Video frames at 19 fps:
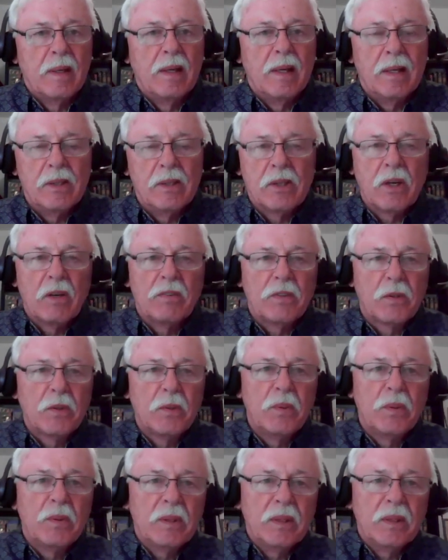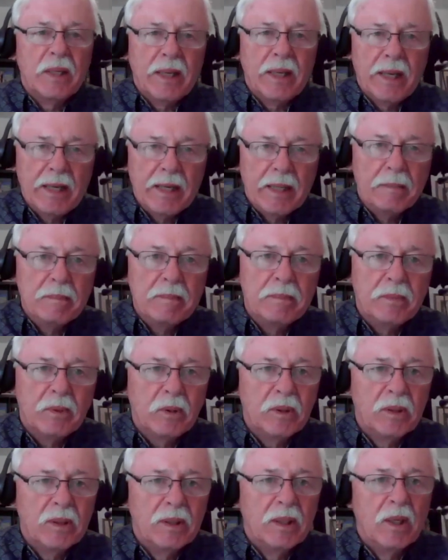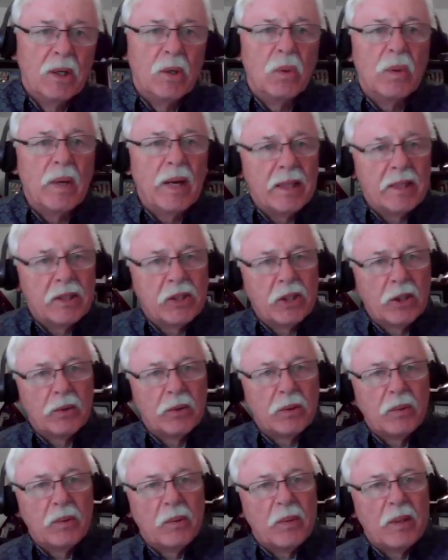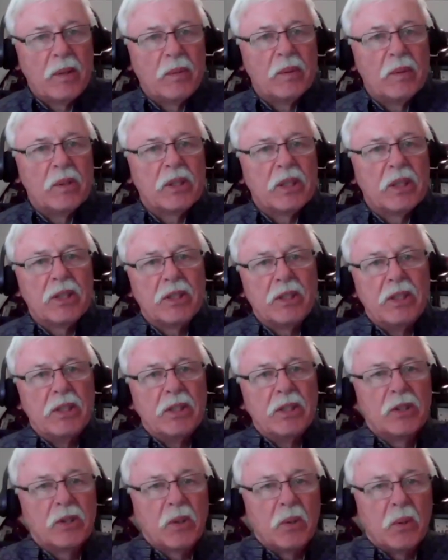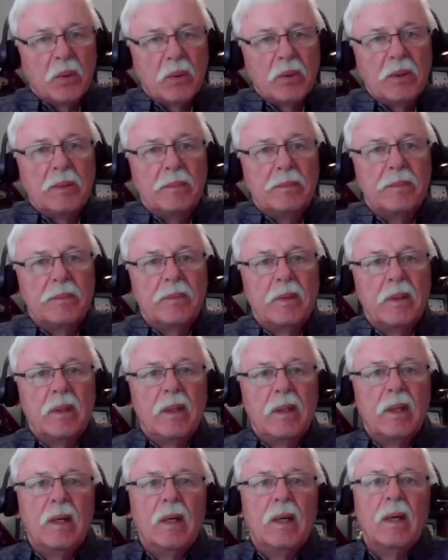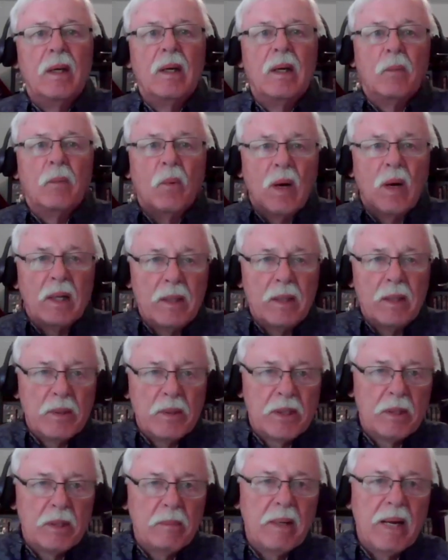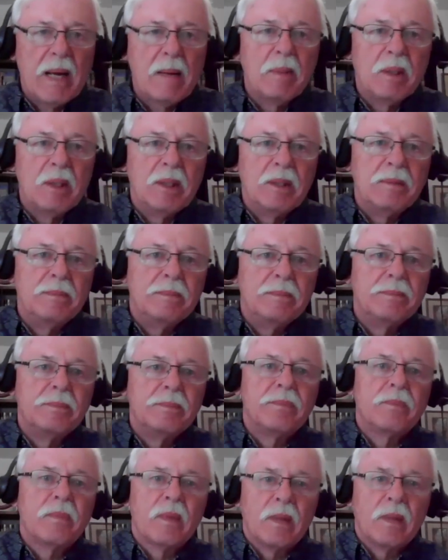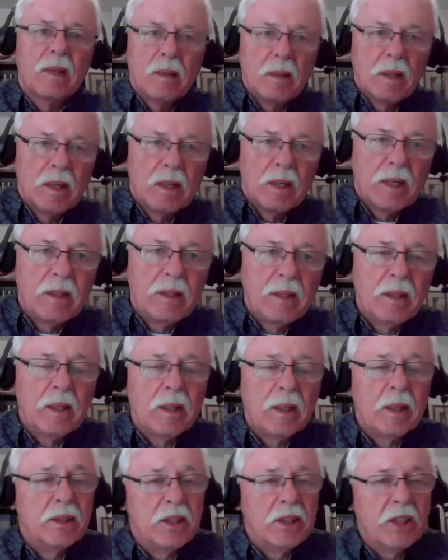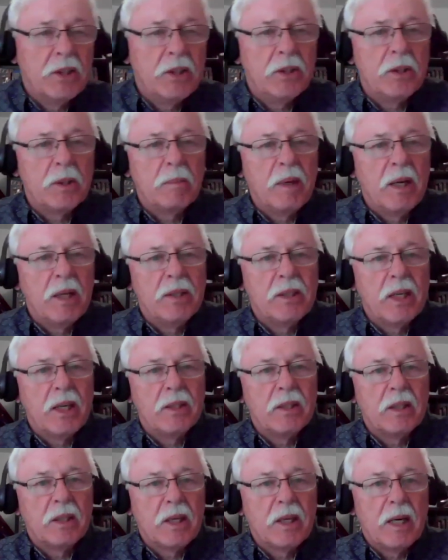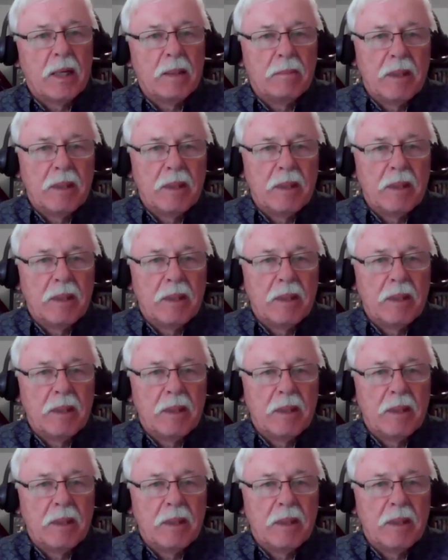And so through him, who had children when he was 60 years old, while he was in Babylon, continued to maintain the line